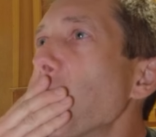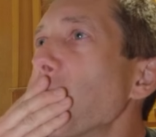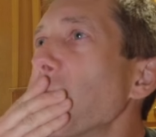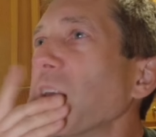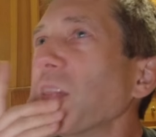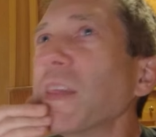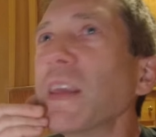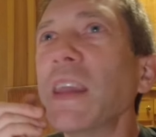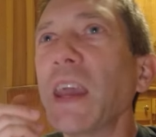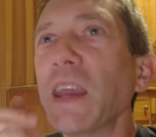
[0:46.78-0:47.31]

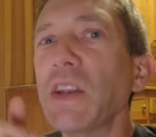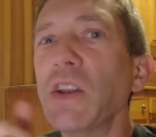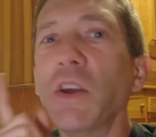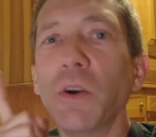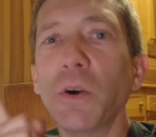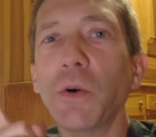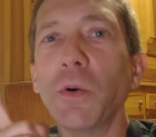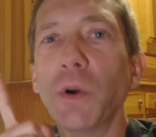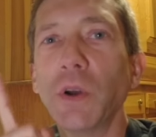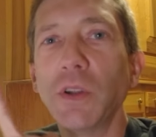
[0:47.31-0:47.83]
I think I
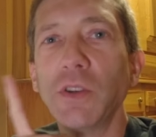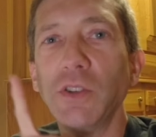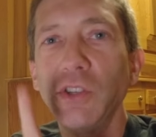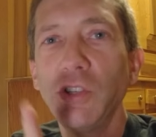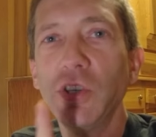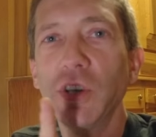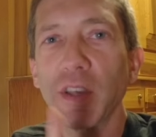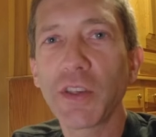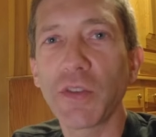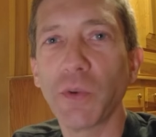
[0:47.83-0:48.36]
know
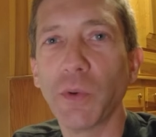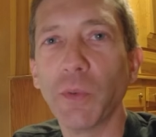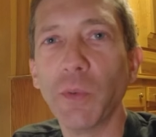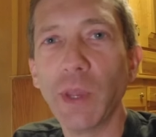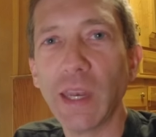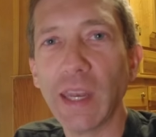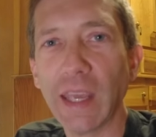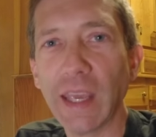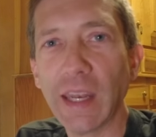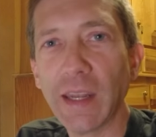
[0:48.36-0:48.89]
just what we
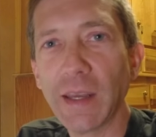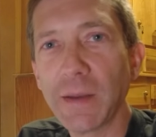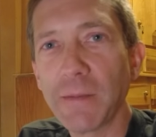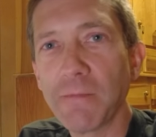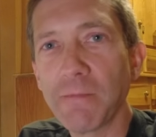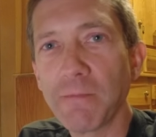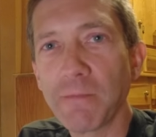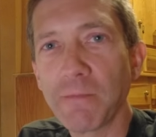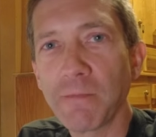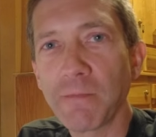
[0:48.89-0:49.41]
need.
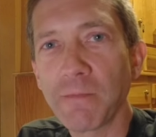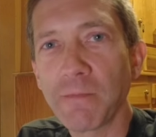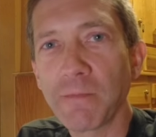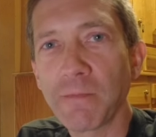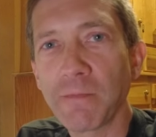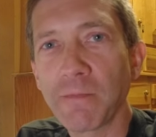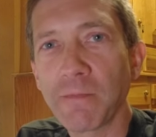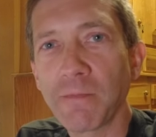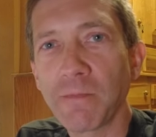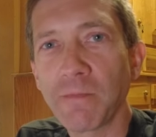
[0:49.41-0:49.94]

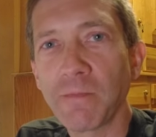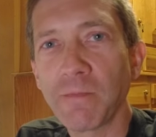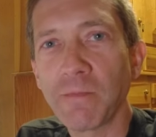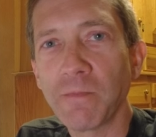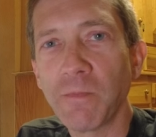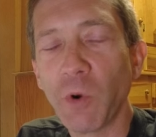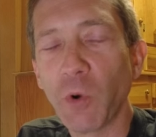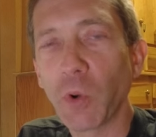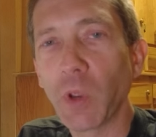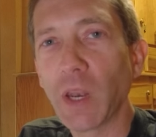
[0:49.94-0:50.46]

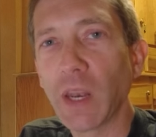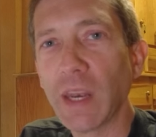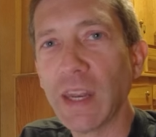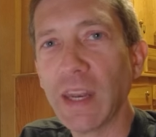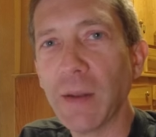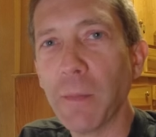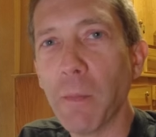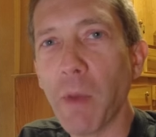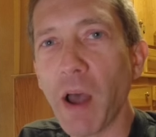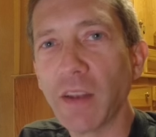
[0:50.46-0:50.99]
We're going to
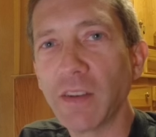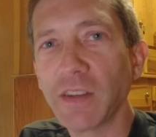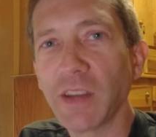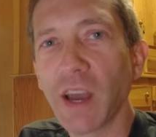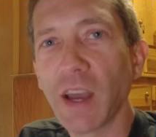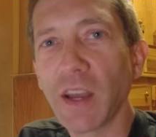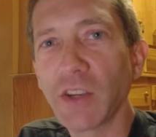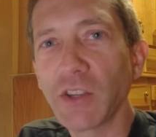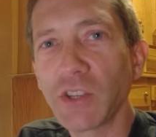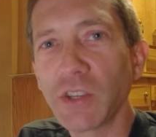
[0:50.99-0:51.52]
need a
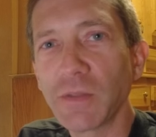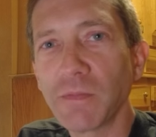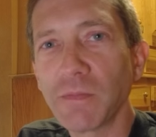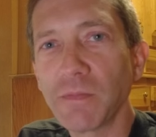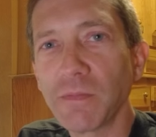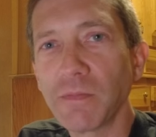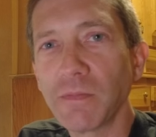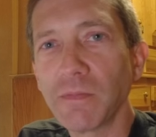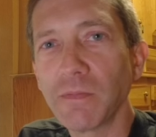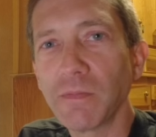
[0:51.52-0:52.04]
montage.
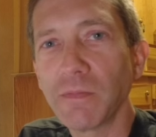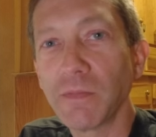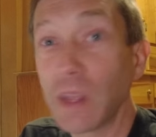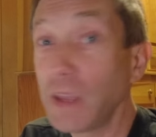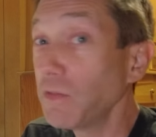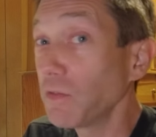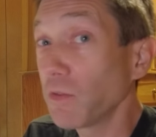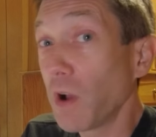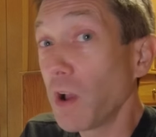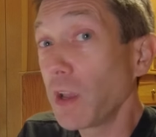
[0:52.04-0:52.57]

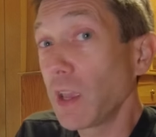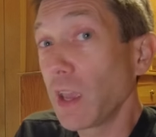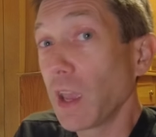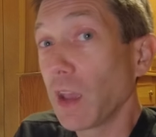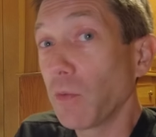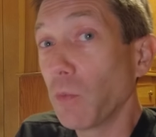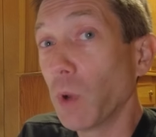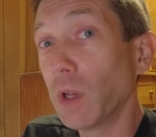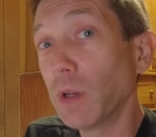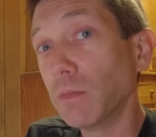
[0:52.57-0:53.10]
Even Rocky
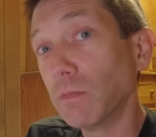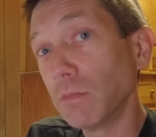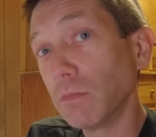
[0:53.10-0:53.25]
had one.